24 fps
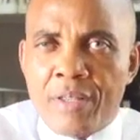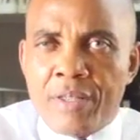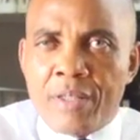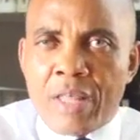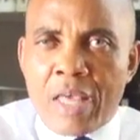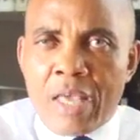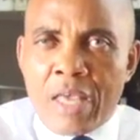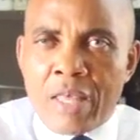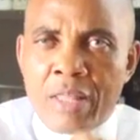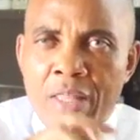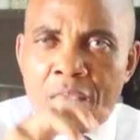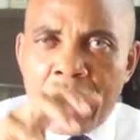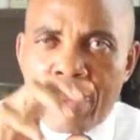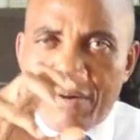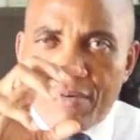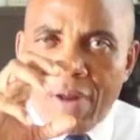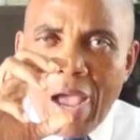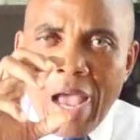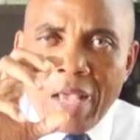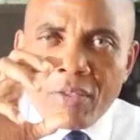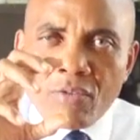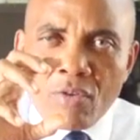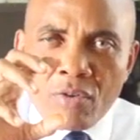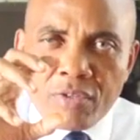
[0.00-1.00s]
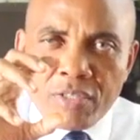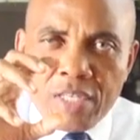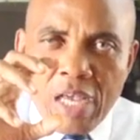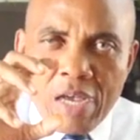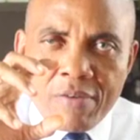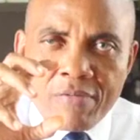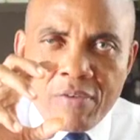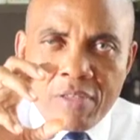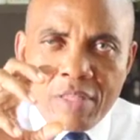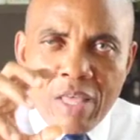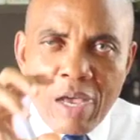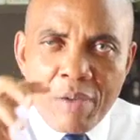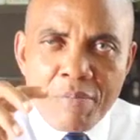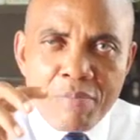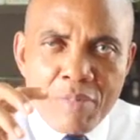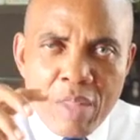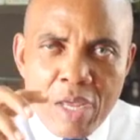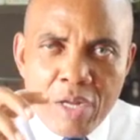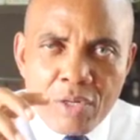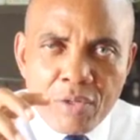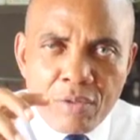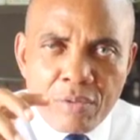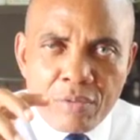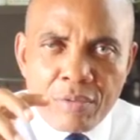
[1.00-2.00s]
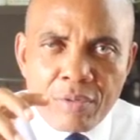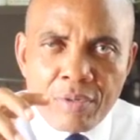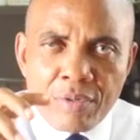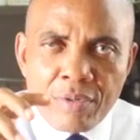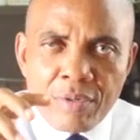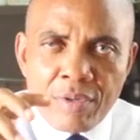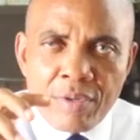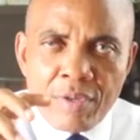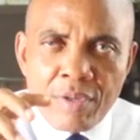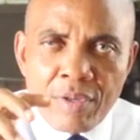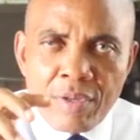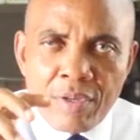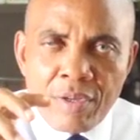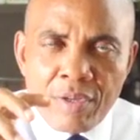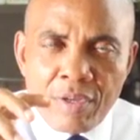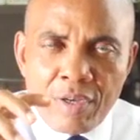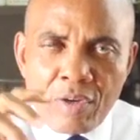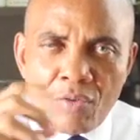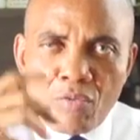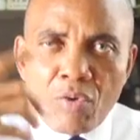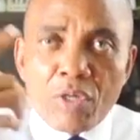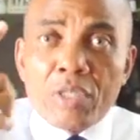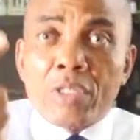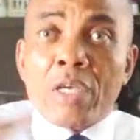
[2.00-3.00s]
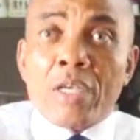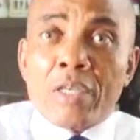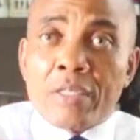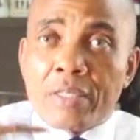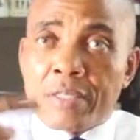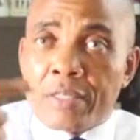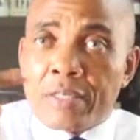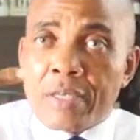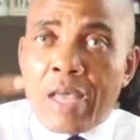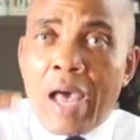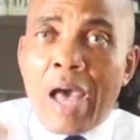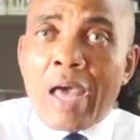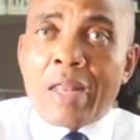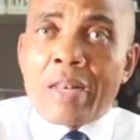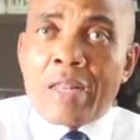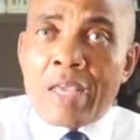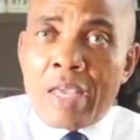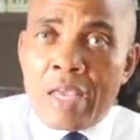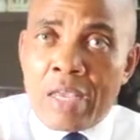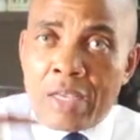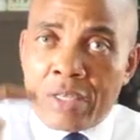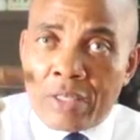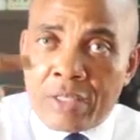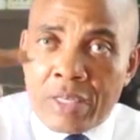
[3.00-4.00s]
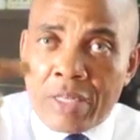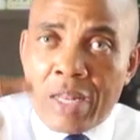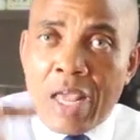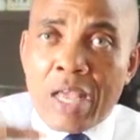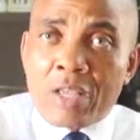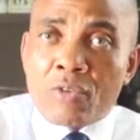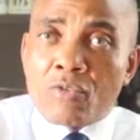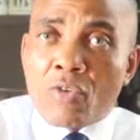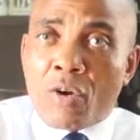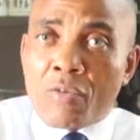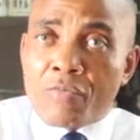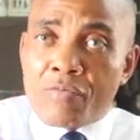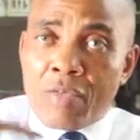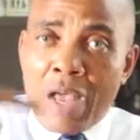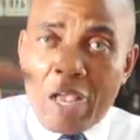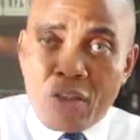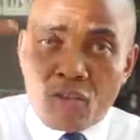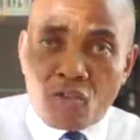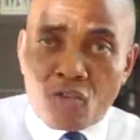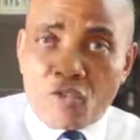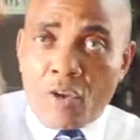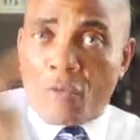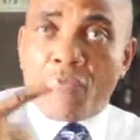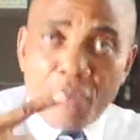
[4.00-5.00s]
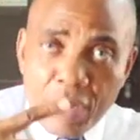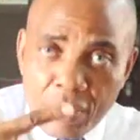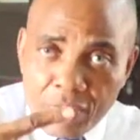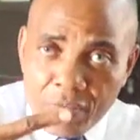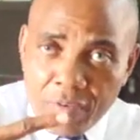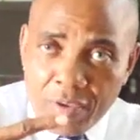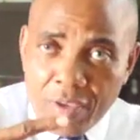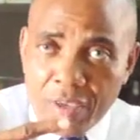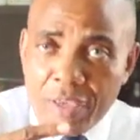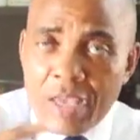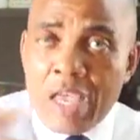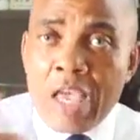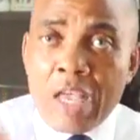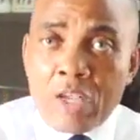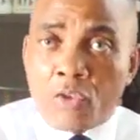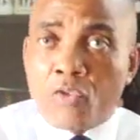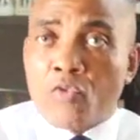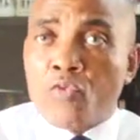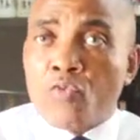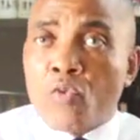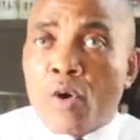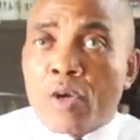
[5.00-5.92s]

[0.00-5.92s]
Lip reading: the right to self-determination, which is an incident of their sovereignty, is